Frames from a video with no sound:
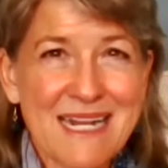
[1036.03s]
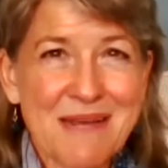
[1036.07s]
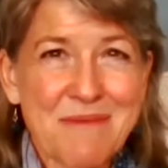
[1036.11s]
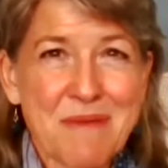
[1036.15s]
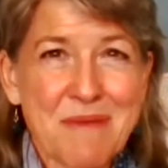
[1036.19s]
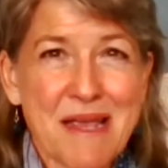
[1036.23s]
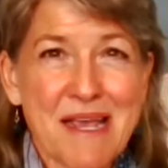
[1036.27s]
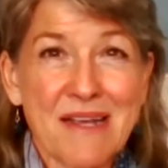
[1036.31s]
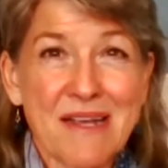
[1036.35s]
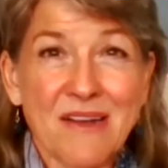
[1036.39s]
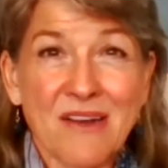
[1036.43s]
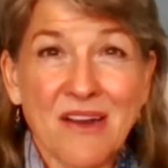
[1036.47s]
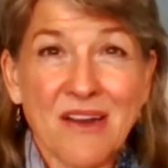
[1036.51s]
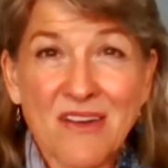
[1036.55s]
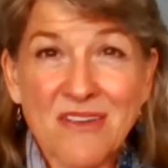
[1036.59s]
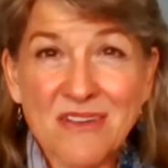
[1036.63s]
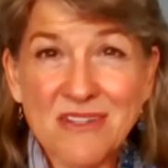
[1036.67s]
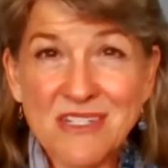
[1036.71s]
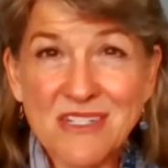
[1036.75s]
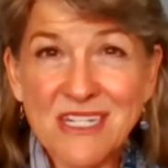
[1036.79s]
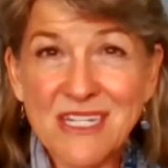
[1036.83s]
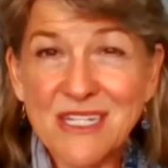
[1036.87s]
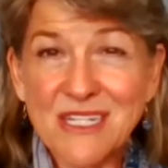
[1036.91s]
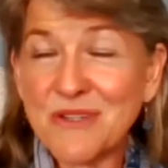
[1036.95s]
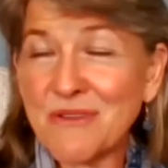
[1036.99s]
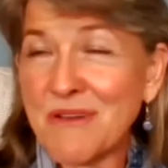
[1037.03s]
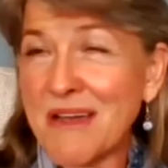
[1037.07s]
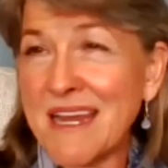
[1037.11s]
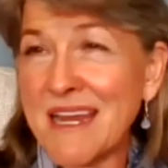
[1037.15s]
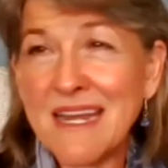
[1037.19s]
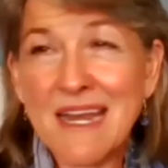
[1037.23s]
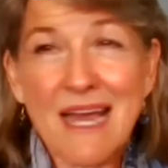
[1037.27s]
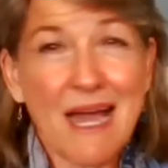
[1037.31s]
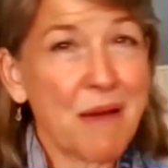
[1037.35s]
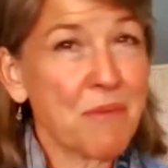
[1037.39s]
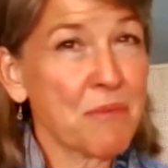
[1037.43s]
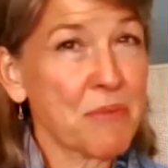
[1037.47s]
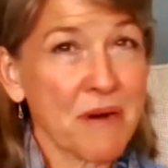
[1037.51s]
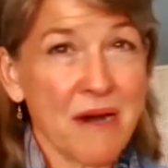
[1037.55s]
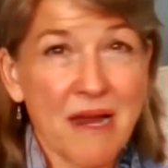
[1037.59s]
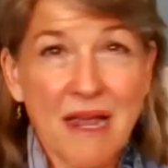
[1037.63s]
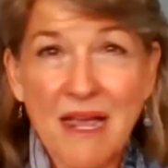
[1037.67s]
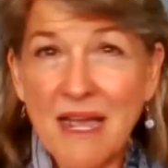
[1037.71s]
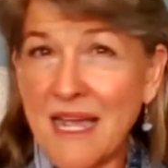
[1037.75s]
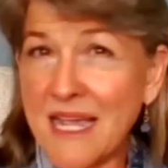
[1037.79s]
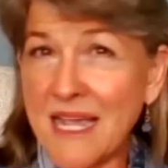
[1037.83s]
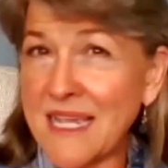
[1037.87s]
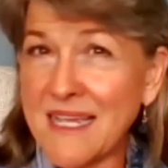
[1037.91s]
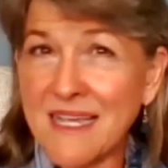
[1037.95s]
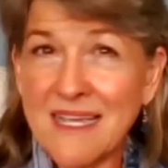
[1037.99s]
Am I encouraging? Do I not
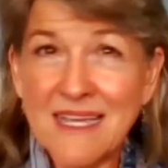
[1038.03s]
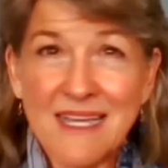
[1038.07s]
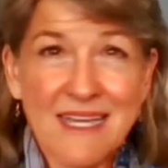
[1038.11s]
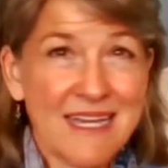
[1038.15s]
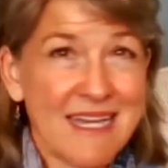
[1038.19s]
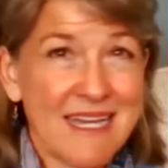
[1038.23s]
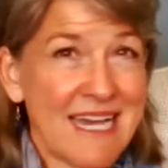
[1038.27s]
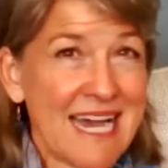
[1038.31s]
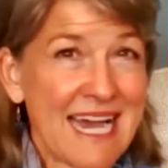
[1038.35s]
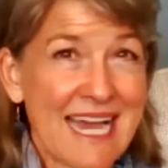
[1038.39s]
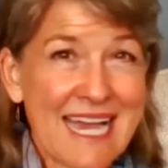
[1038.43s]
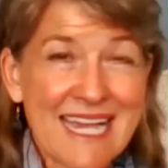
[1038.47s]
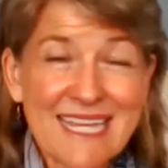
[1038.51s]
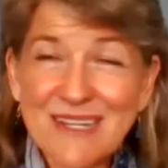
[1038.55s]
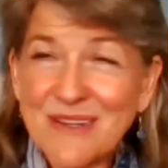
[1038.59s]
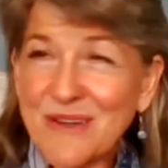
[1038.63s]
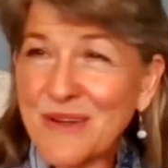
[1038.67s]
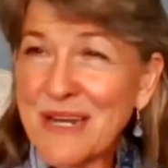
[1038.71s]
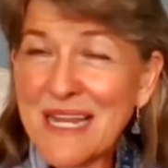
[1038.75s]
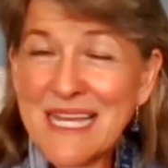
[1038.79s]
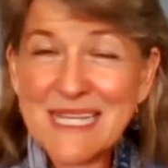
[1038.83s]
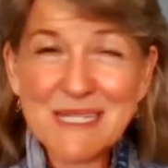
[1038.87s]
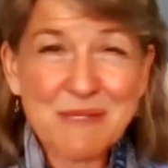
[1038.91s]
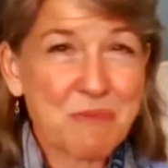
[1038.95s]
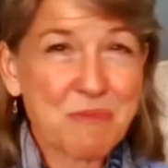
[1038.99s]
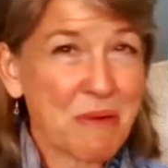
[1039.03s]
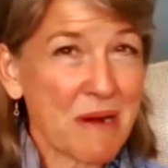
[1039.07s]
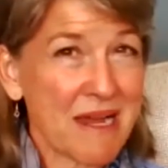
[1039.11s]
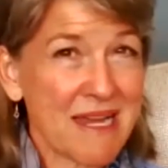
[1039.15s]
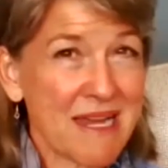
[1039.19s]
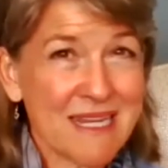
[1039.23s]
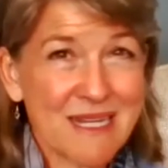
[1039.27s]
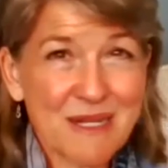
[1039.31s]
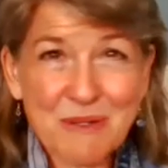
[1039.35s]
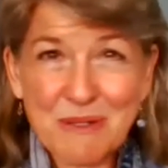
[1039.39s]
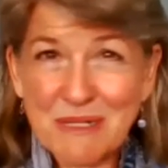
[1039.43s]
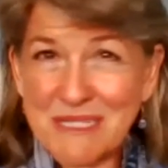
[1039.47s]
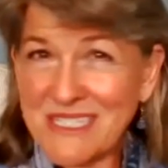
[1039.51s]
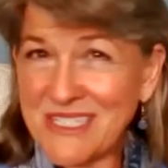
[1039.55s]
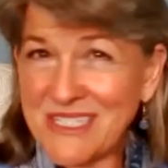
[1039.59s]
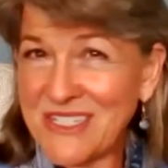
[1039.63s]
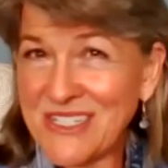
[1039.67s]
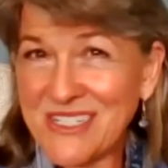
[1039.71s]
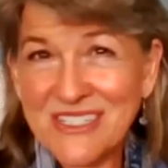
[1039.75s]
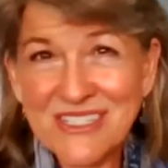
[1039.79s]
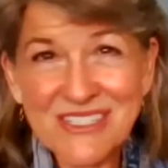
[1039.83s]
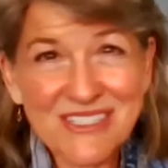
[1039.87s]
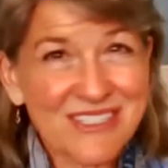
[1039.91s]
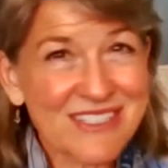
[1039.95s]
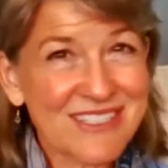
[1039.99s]
pry? I don't ask prying
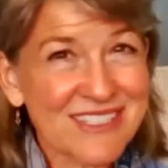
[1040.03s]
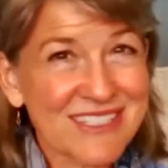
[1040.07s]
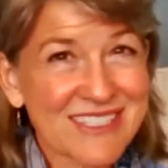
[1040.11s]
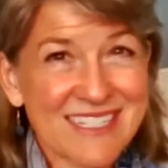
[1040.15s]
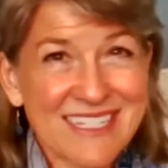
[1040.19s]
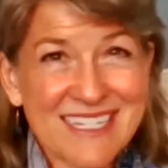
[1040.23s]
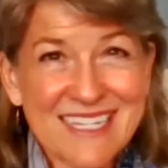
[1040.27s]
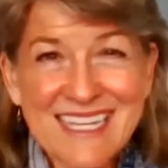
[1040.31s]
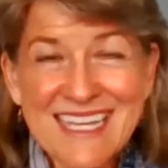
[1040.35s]
questions.